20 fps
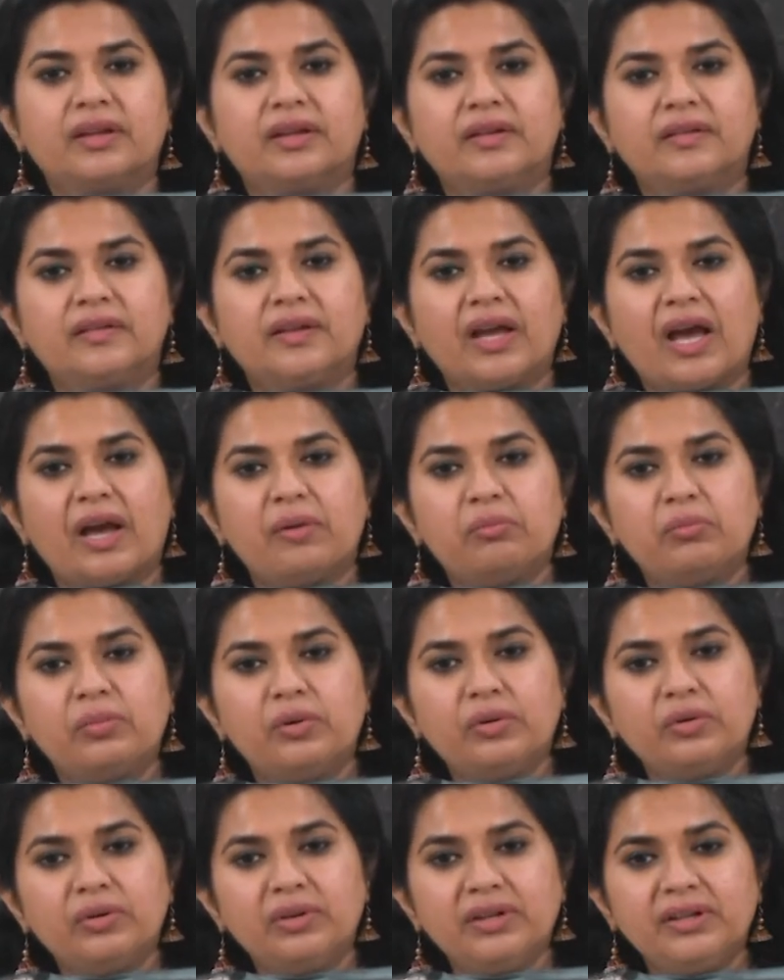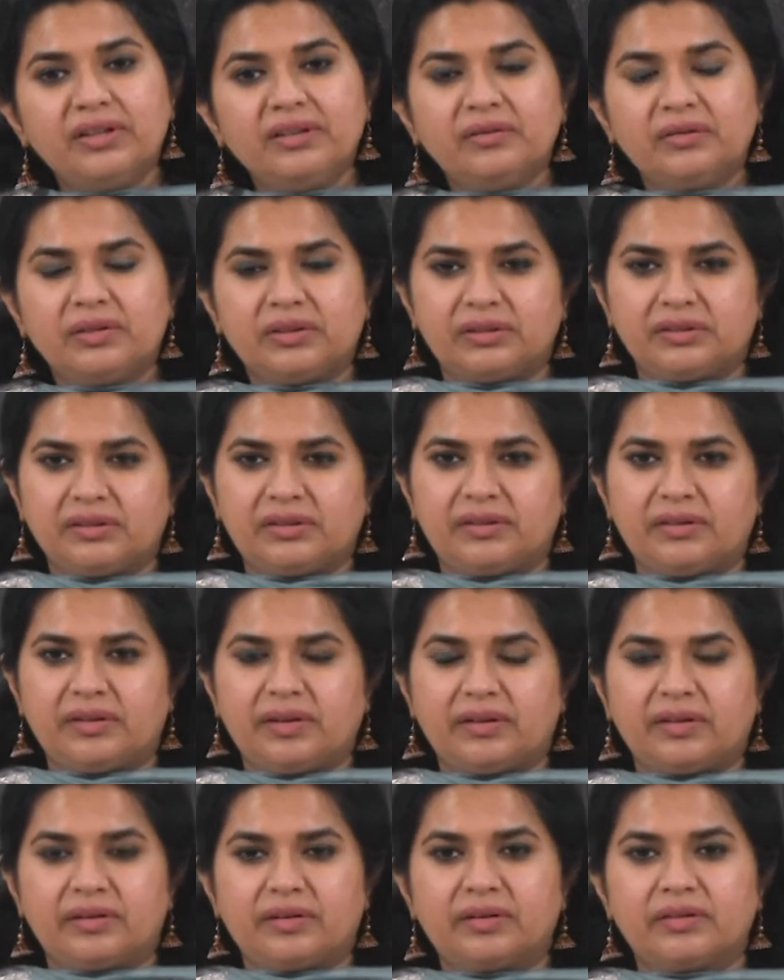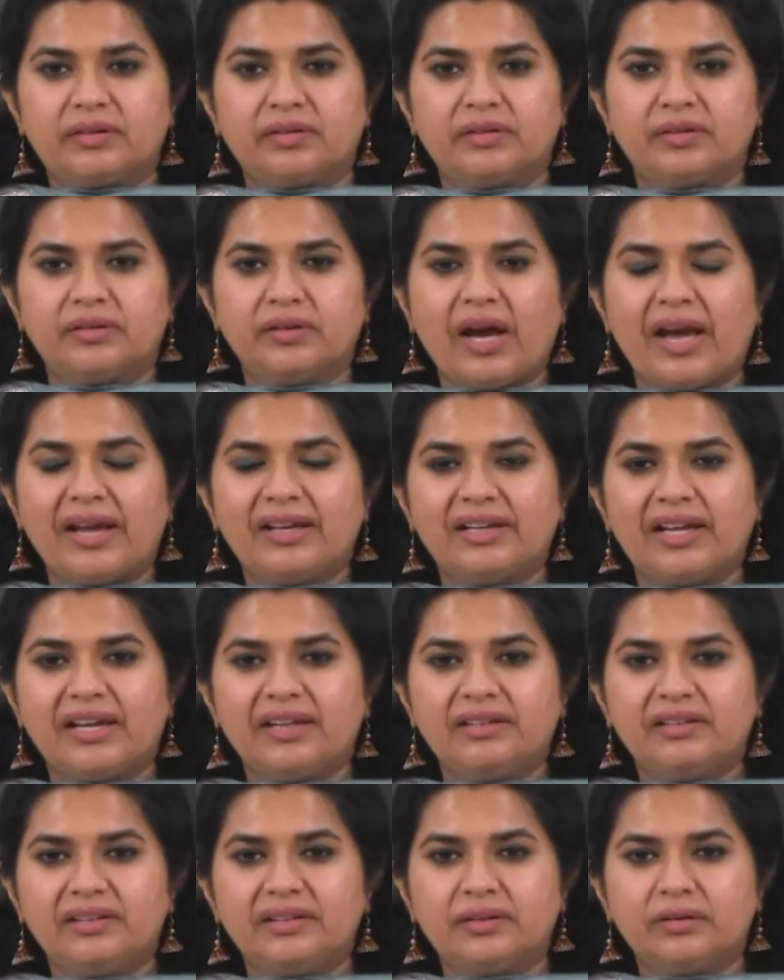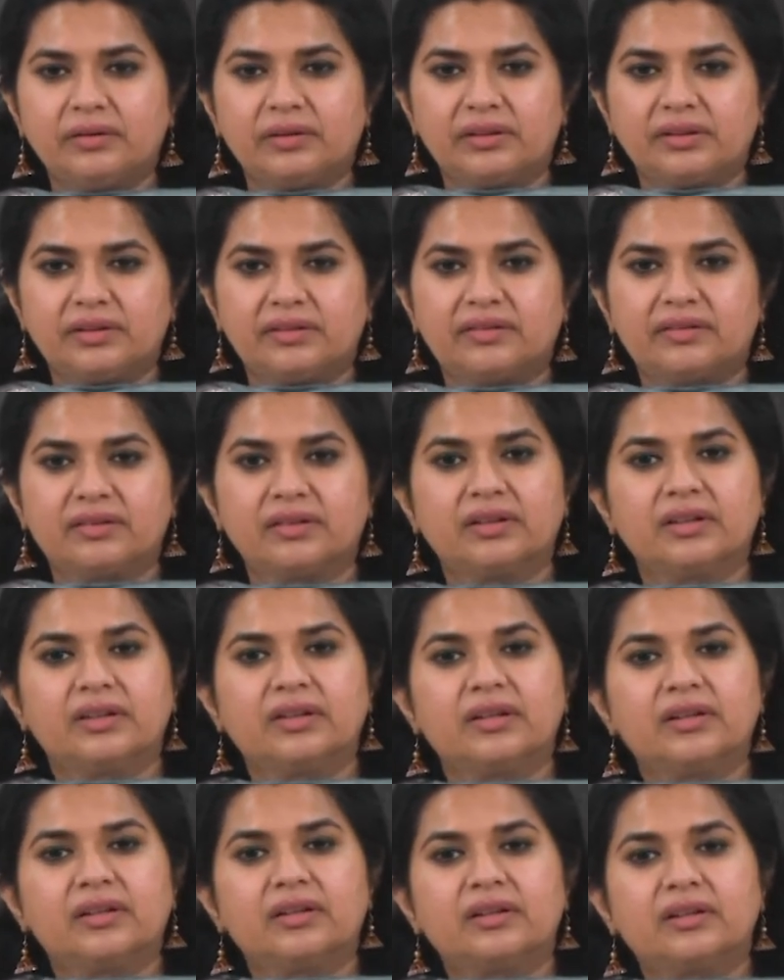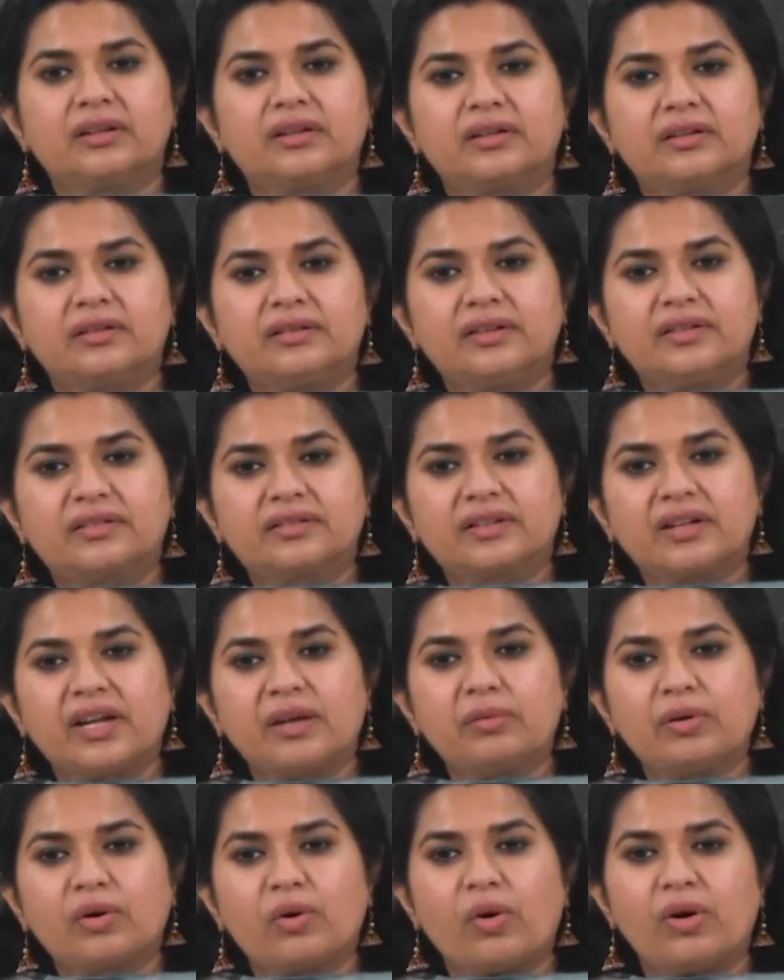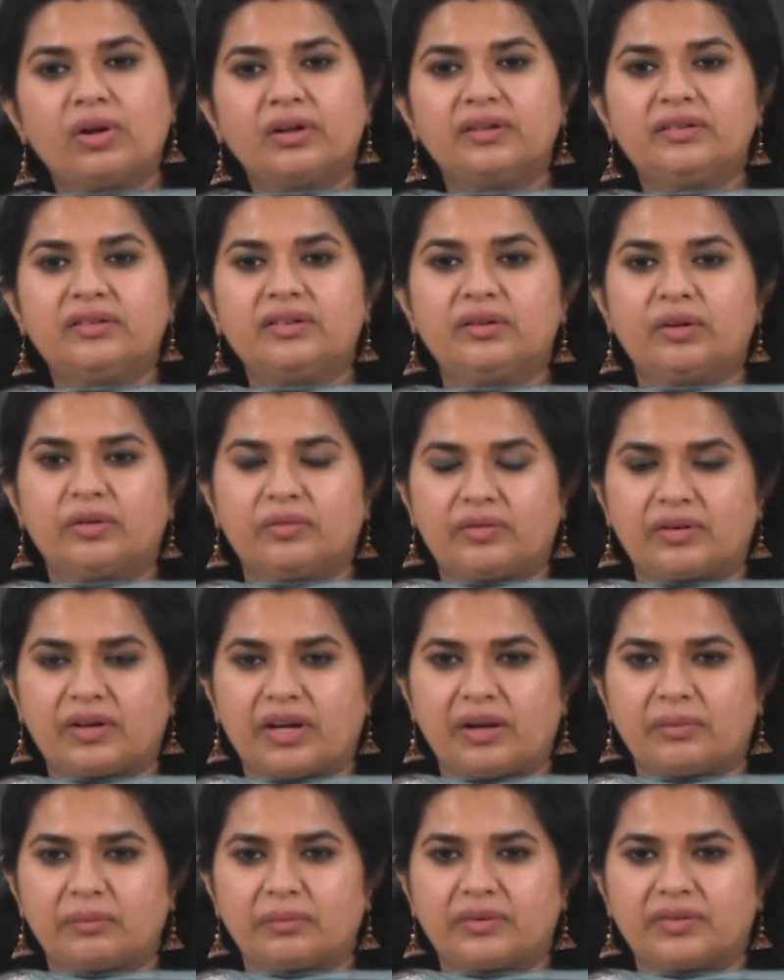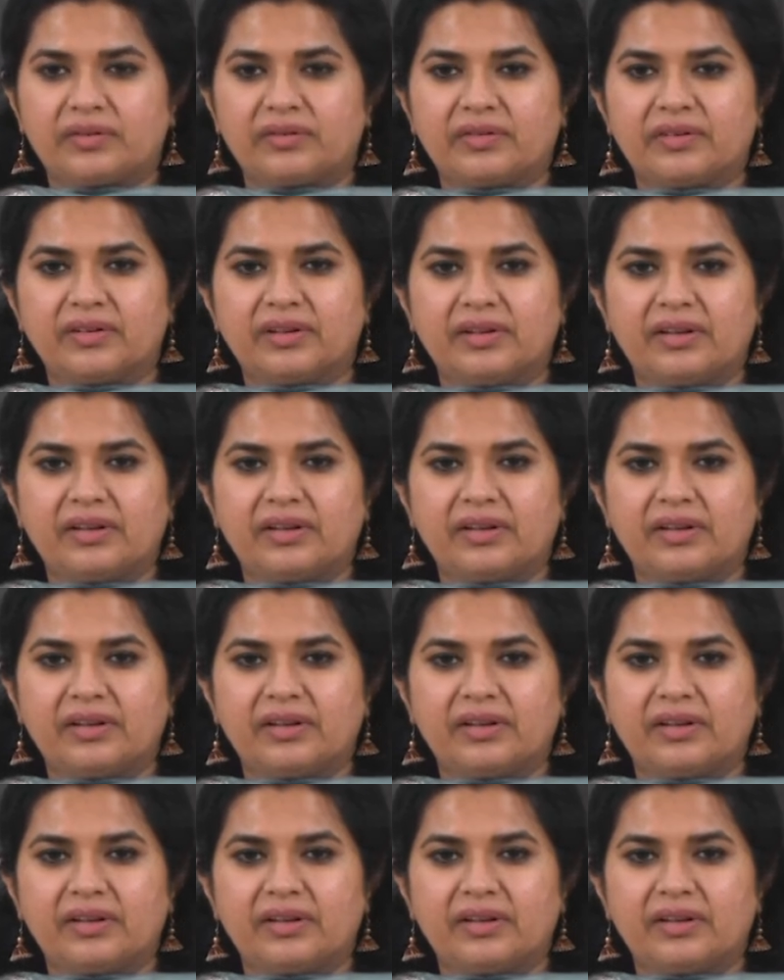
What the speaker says: The emboldened words, the highlighted words describe a quality of Ram's.